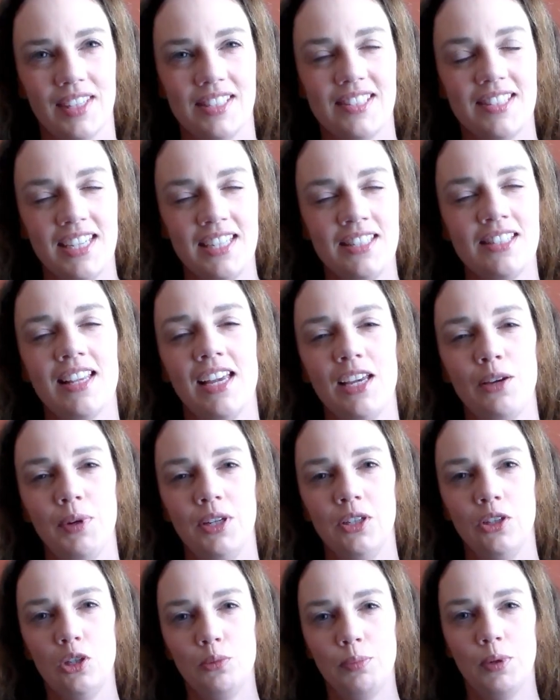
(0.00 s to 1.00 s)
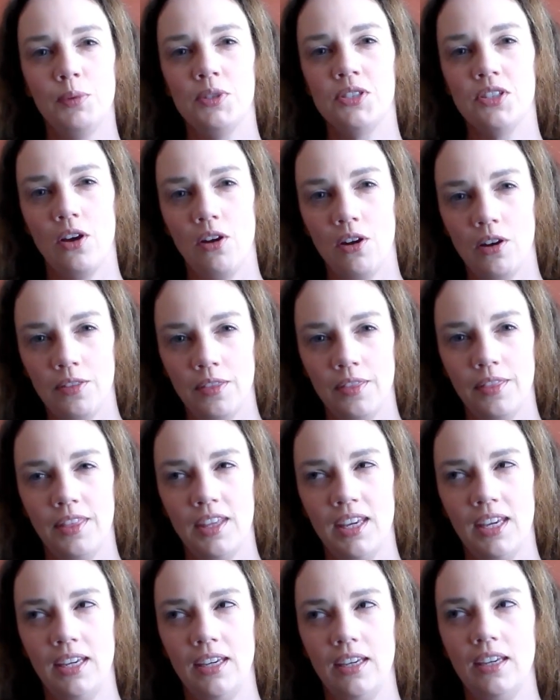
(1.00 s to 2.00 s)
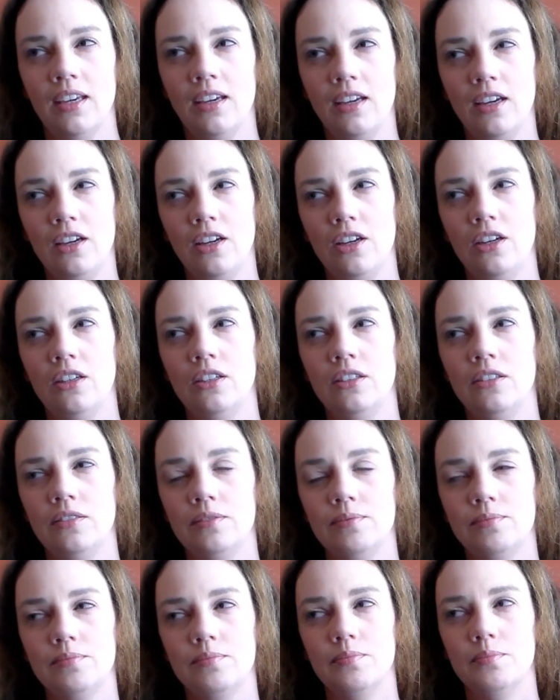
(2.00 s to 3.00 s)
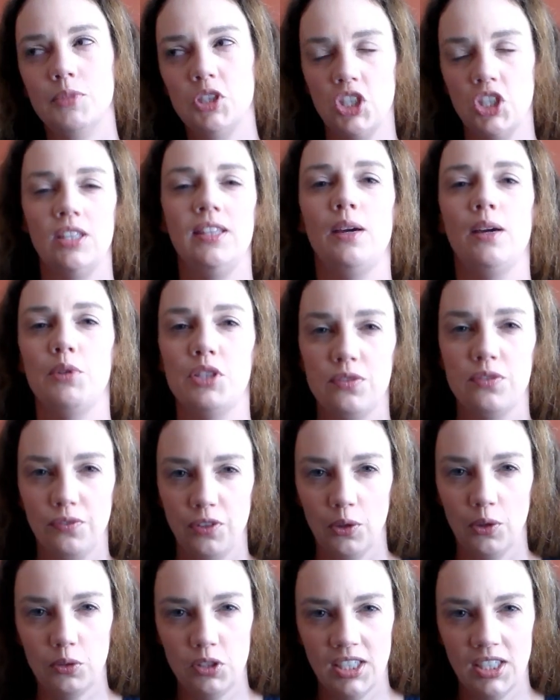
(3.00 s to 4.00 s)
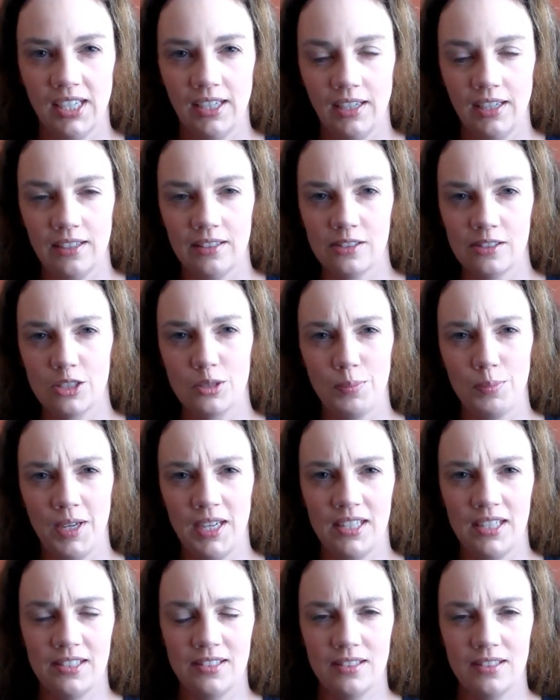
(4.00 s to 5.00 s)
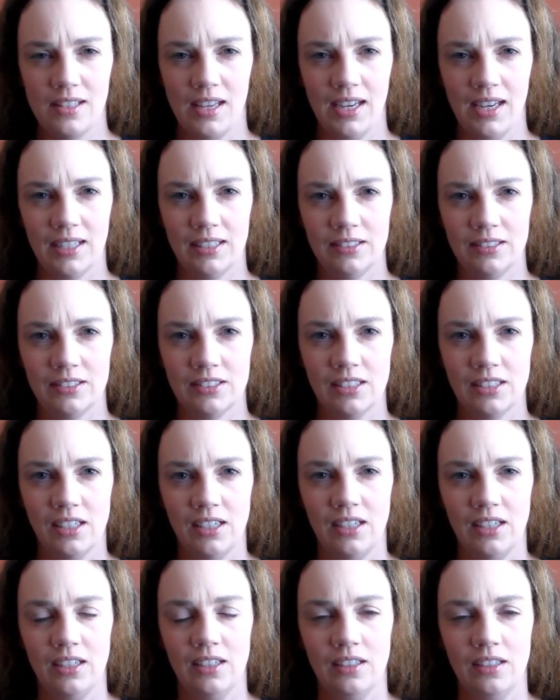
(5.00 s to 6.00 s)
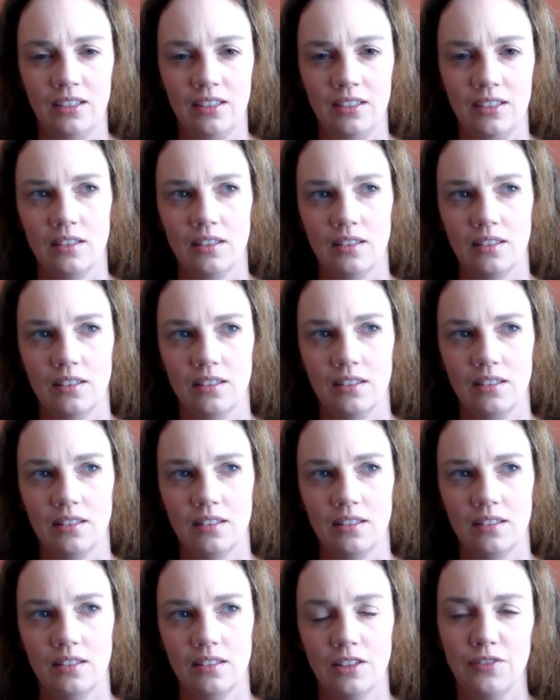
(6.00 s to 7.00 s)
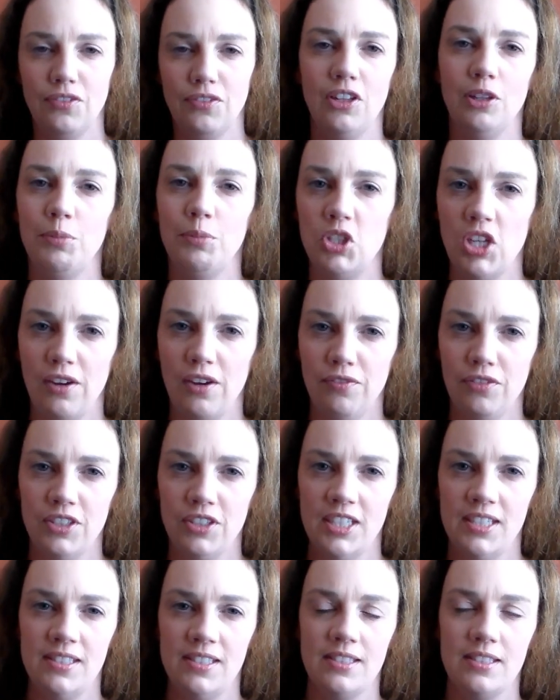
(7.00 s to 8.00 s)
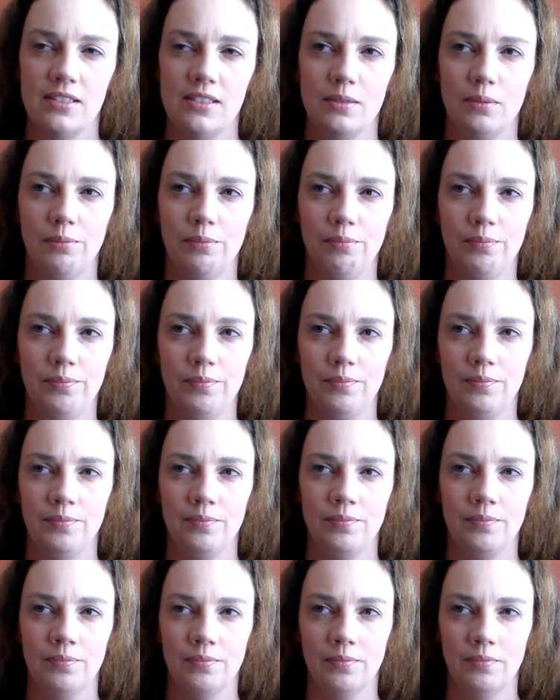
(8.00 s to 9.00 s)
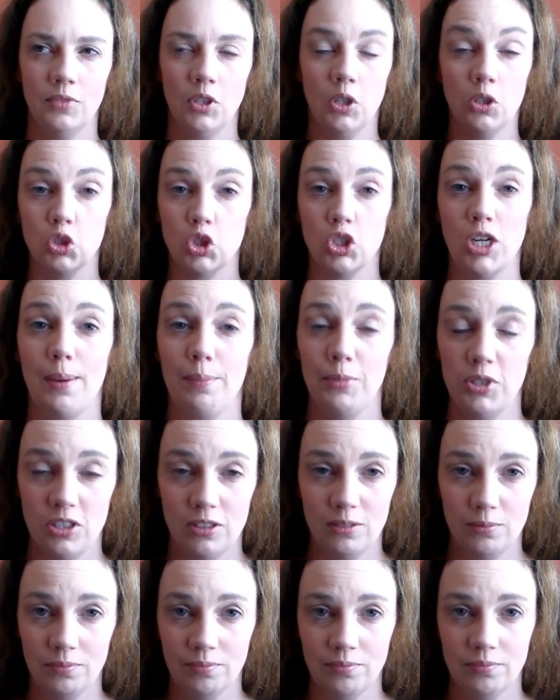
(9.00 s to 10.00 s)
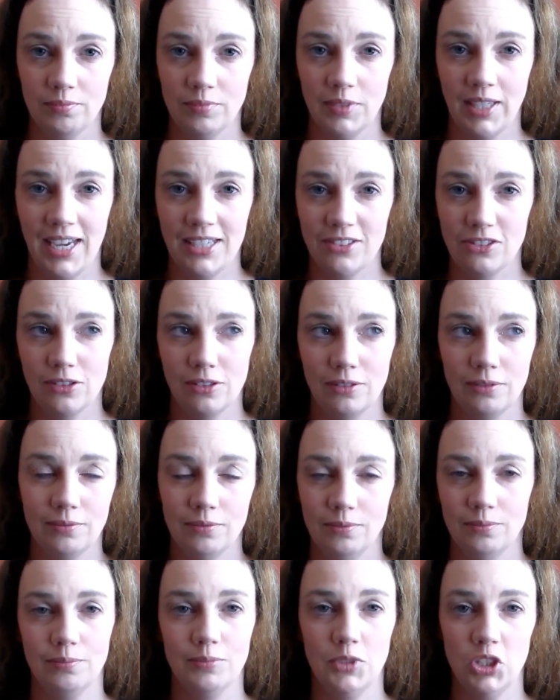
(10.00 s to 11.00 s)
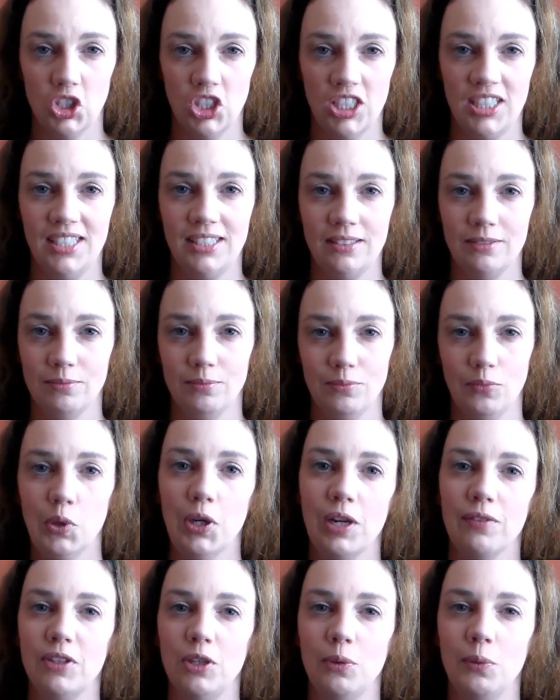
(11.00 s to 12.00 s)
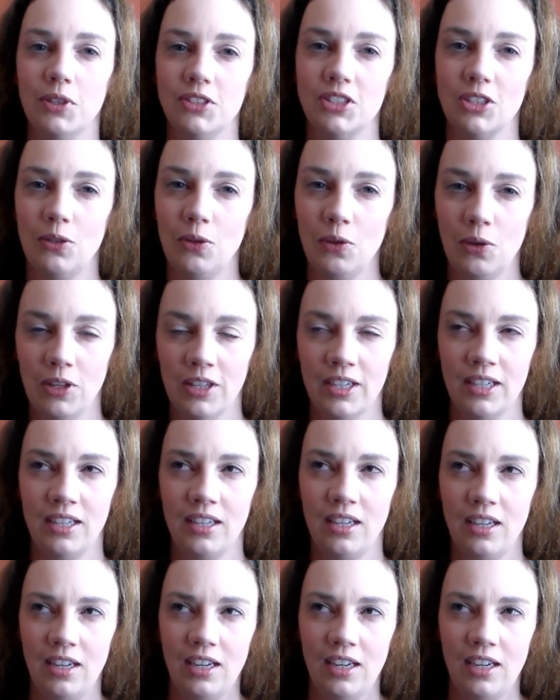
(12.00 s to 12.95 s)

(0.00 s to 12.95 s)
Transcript: Scenes like when Cooper was on the machine that was floating in space and the Philip Jeffries contraption, kettle, machine, whatever you want to call it,